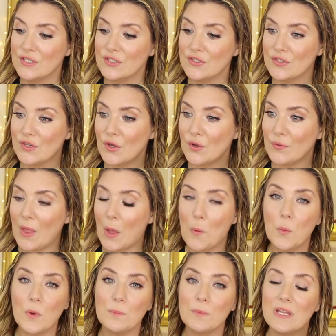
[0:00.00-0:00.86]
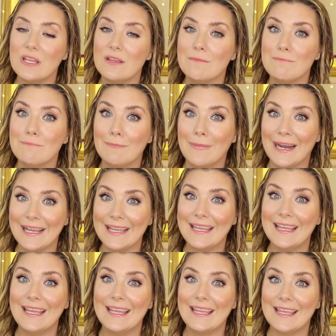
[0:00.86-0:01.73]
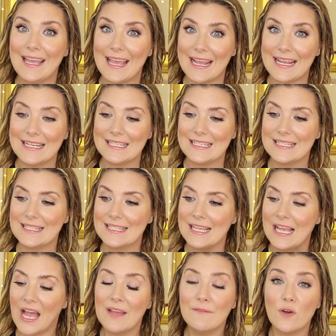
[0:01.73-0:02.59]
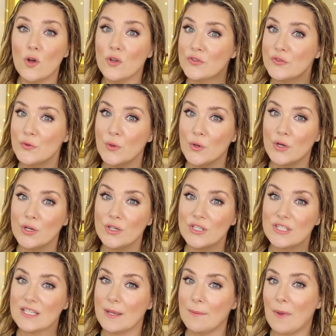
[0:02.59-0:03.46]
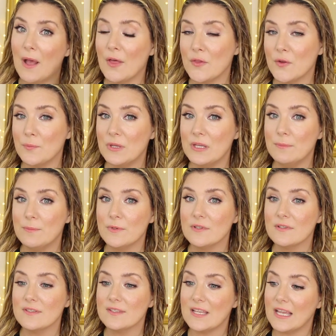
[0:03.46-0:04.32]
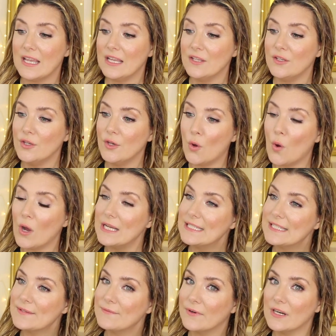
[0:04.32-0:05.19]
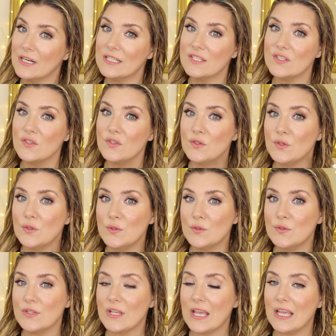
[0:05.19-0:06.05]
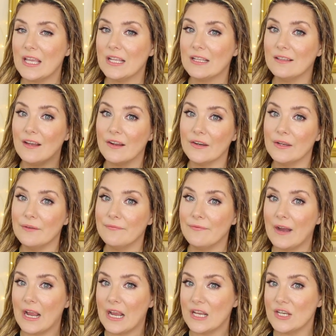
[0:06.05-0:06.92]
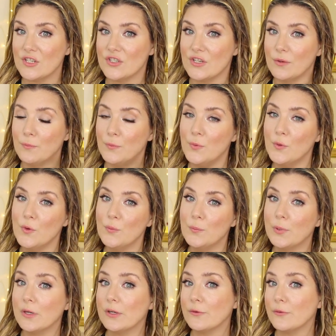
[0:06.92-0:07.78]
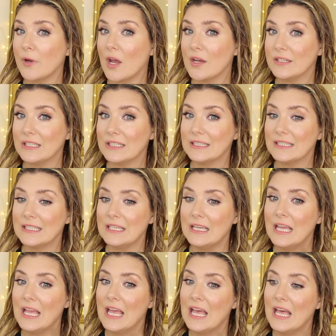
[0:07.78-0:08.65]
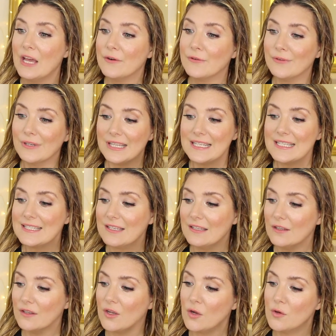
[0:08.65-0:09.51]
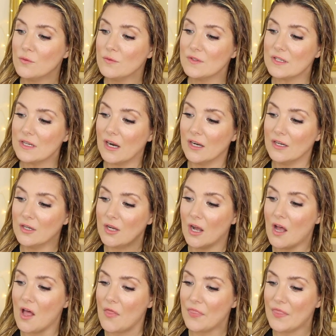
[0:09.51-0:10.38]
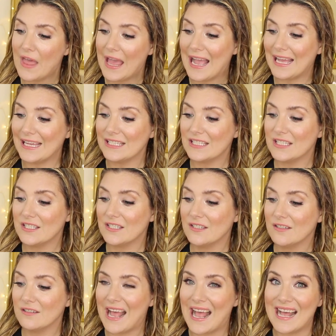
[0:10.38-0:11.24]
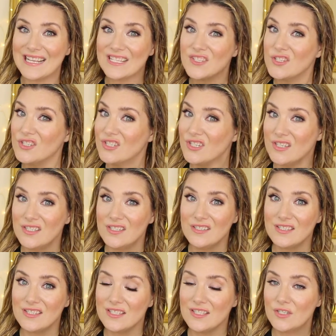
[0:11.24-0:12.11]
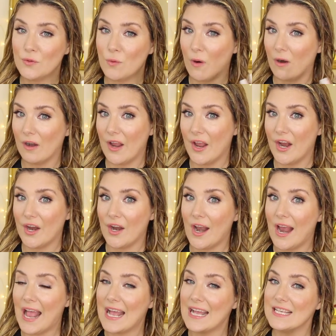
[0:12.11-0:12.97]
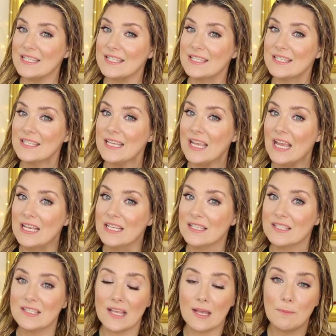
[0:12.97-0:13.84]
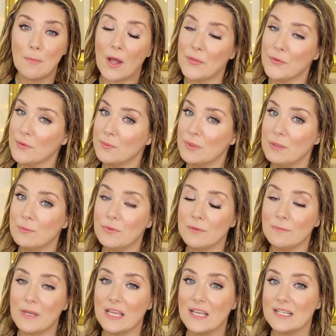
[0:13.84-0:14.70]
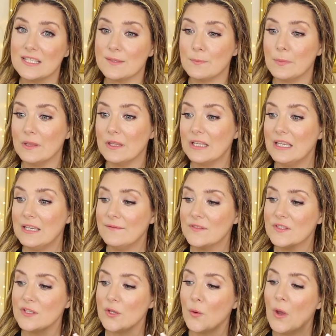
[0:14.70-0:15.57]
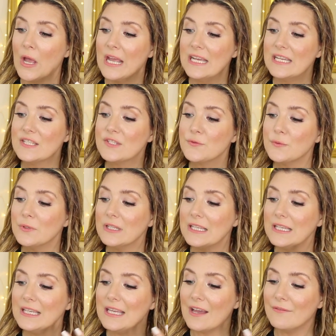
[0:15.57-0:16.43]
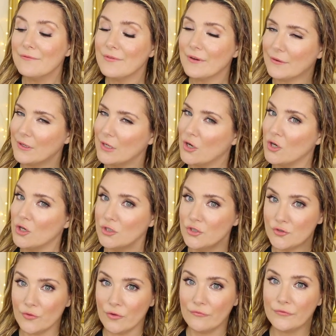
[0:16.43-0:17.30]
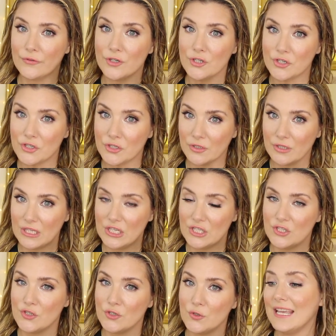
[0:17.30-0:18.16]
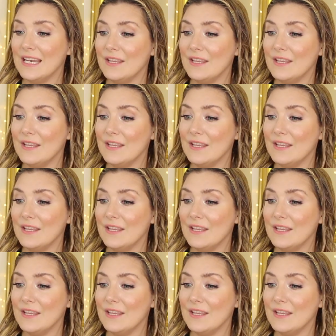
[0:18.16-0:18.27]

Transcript: So that would be my case. I've also heard some other people saying, you know, as far as you use a clarifying shampoo periodically, really silicones are not that hazardous to our hair as some other people make us believe. So it's really a very controversial issue.